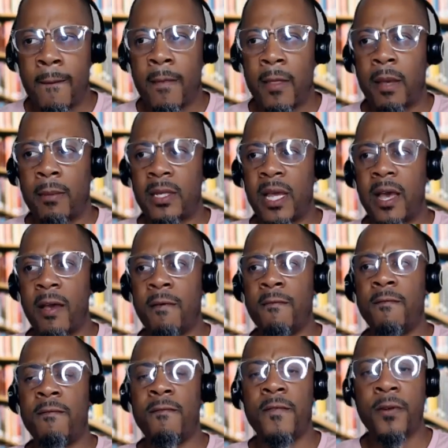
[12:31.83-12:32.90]
I'm not
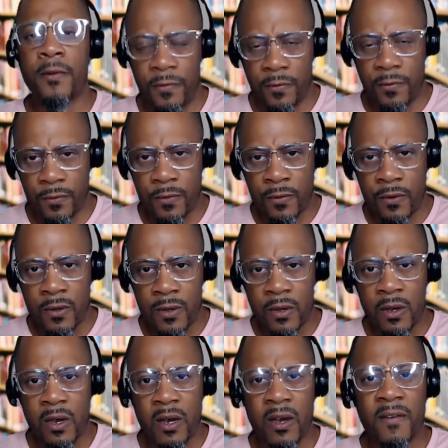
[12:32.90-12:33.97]
fearful
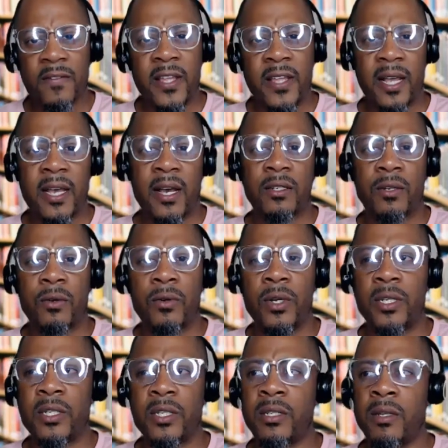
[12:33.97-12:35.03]
of that
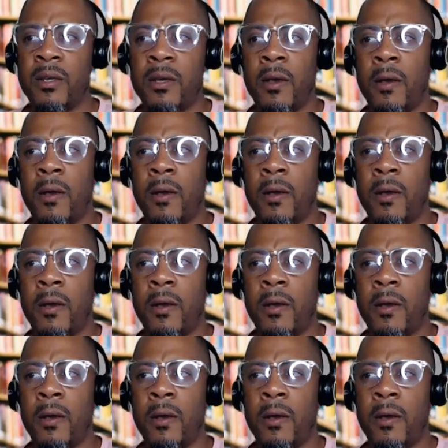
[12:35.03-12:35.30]
consequence,